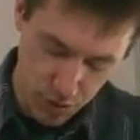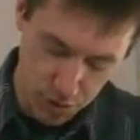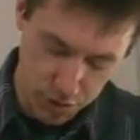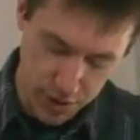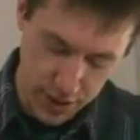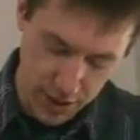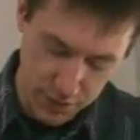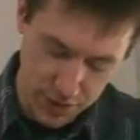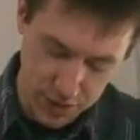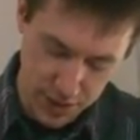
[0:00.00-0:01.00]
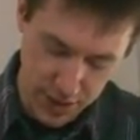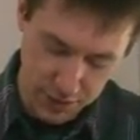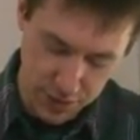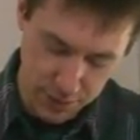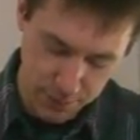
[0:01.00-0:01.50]
Looking at these
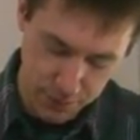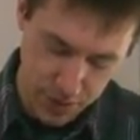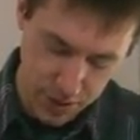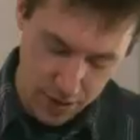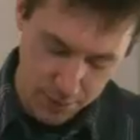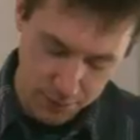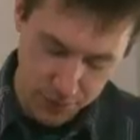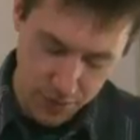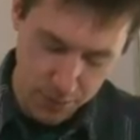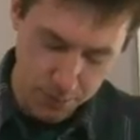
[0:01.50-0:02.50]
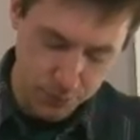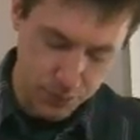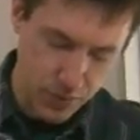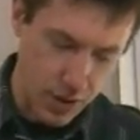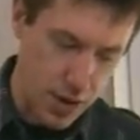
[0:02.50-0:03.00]
leaves,
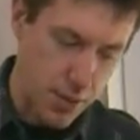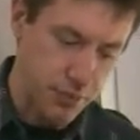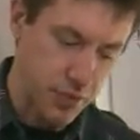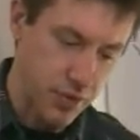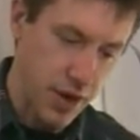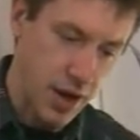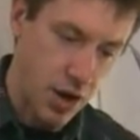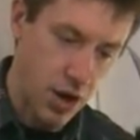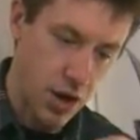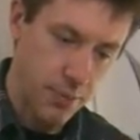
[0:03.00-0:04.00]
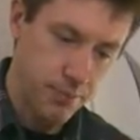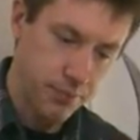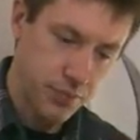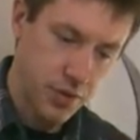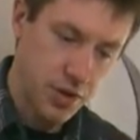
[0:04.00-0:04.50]
they are
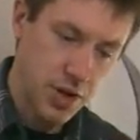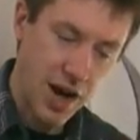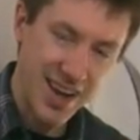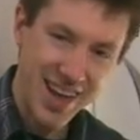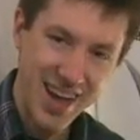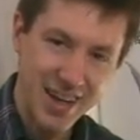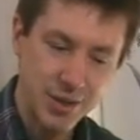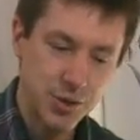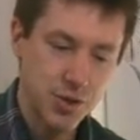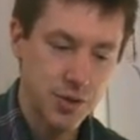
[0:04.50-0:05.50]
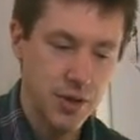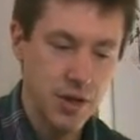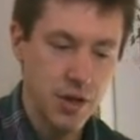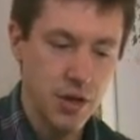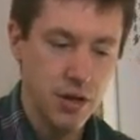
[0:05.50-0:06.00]
not as
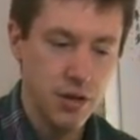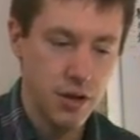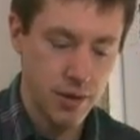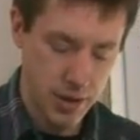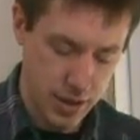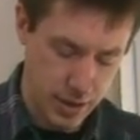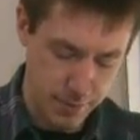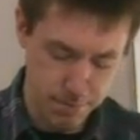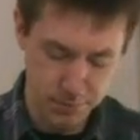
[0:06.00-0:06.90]
I